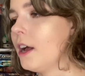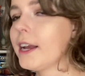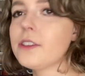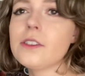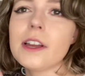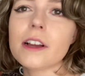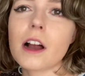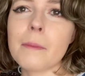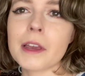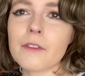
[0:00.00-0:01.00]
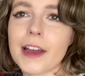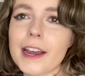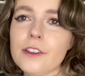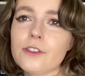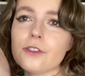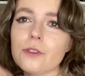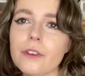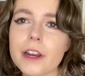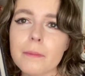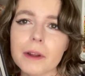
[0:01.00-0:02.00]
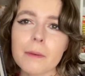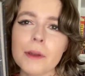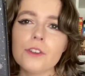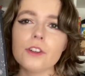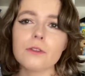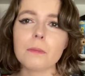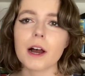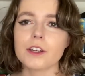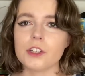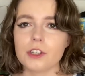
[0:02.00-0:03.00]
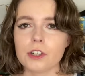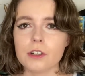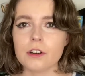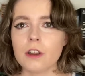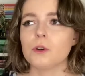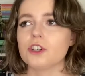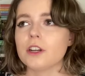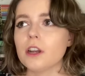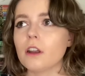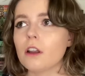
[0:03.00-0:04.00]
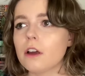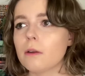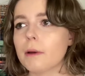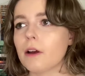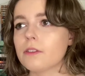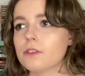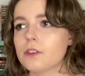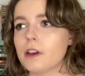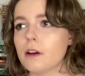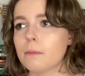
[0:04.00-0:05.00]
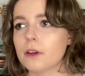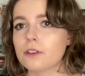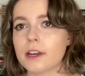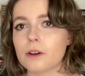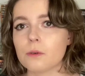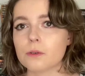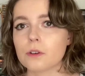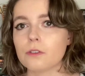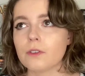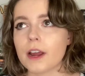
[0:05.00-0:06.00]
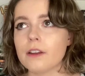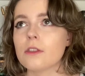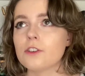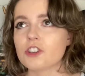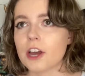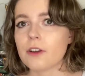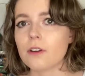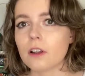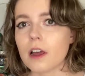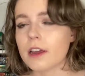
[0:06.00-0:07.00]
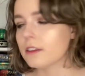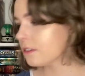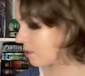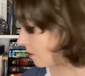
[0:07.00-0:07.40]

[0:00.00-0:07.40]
I guess it's like a coming of age story, but it mentioned partition, which I did learn about this year because I also read The Shadow Lines,